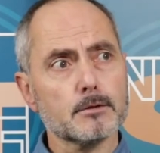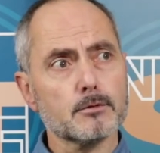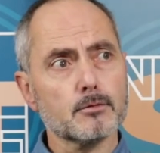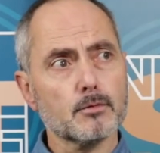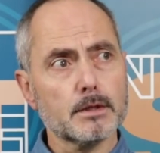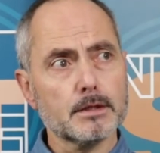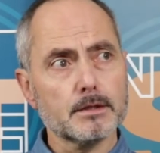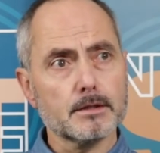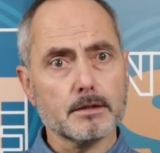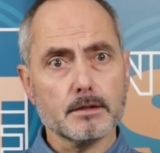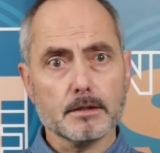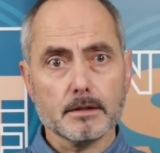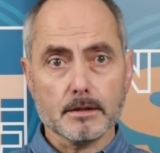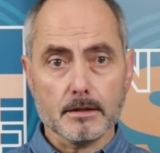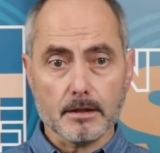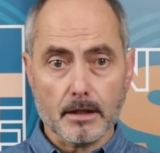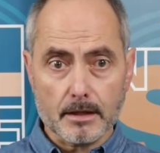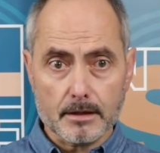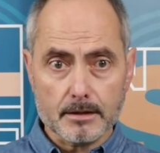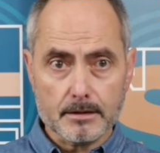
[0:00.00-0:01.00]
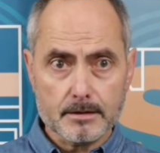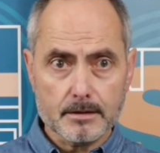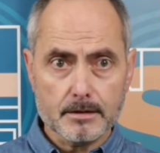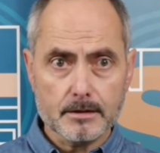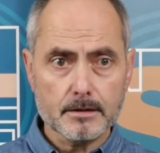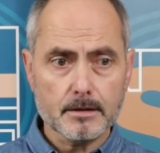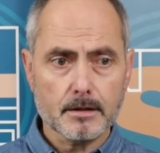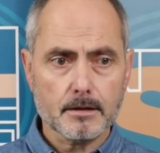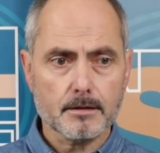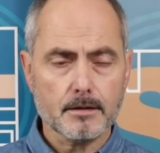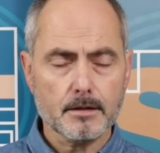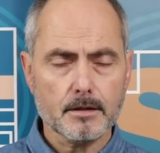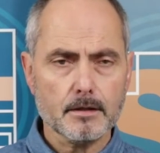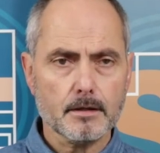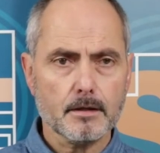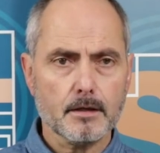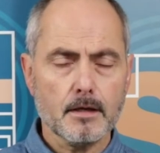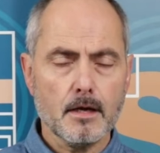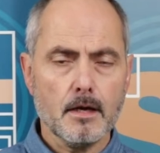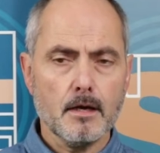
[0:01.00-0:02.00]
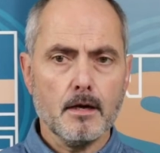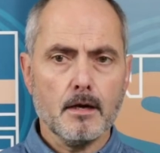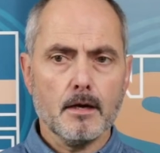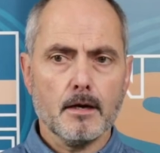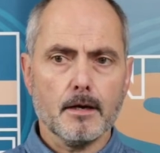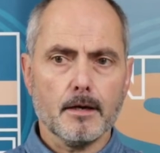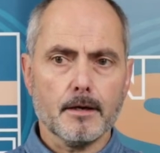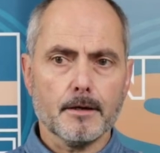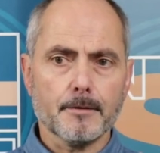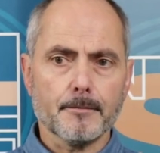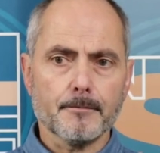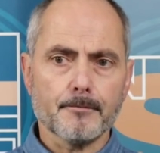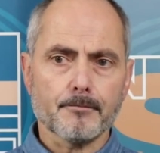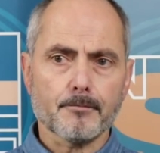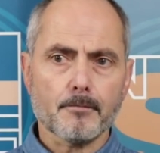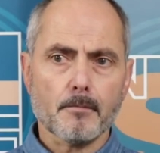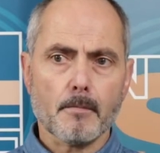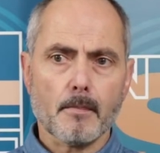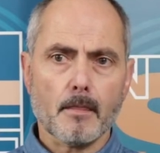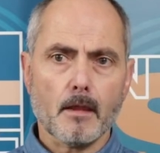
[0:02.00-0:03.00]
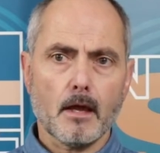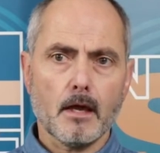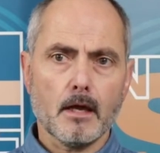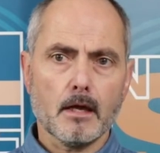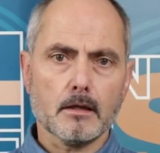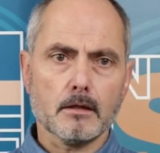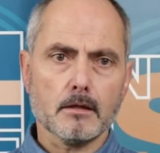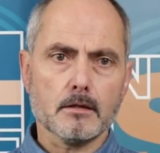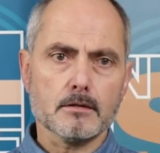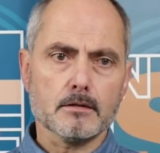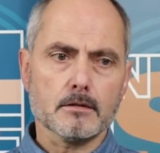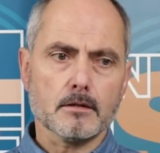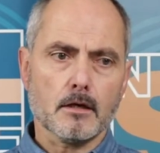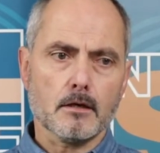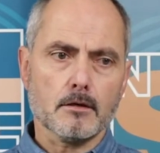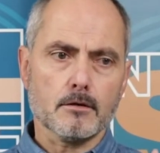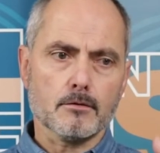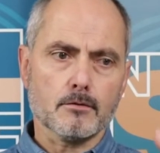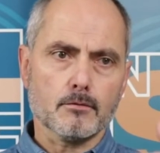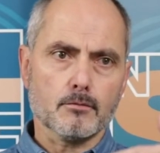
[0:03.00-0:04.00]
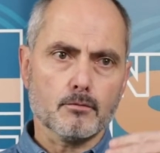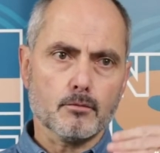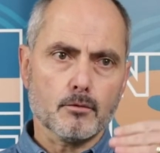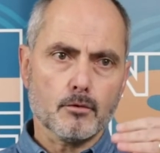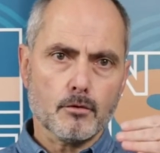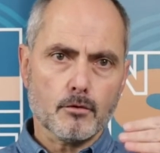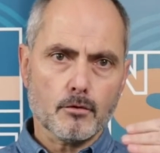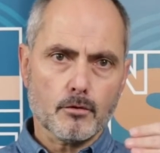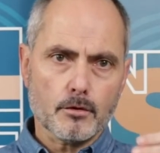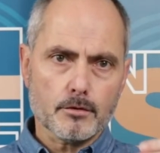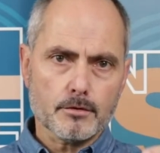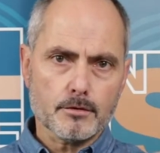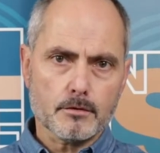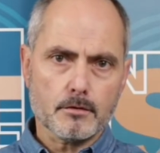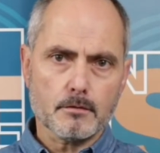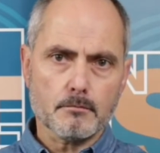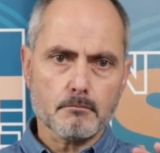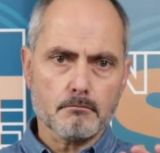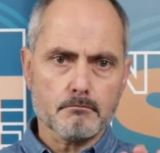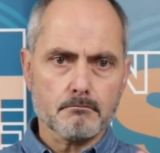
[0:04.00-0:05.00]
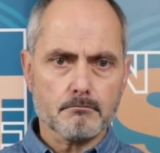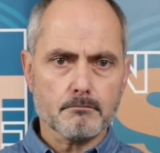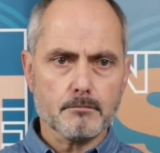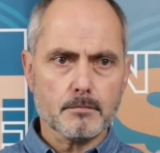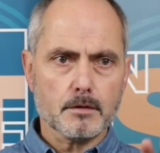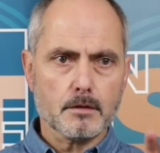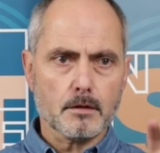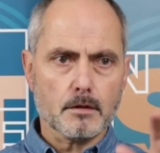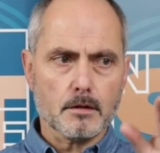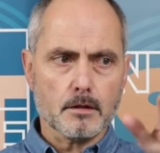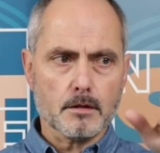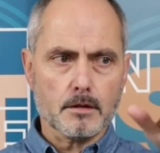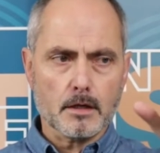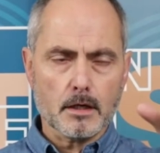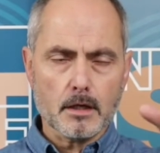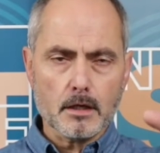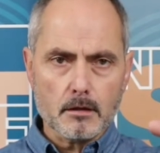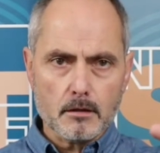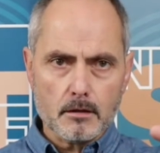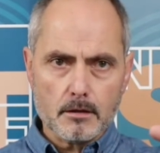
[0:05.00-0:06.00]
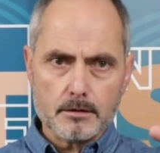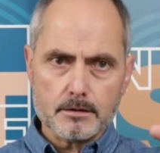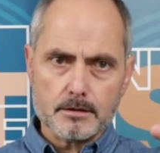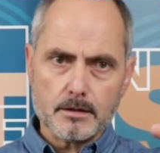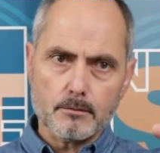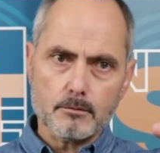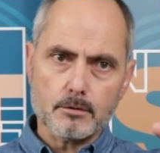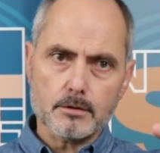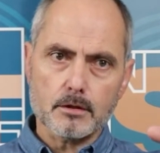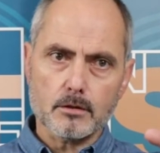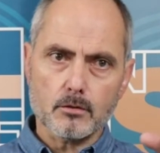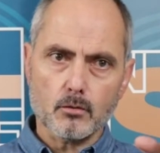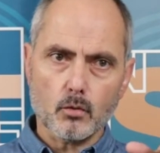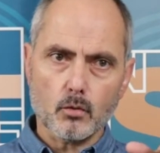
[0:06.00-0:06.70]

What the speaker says: 2019, I think. And it's now crossed the hill in Somerset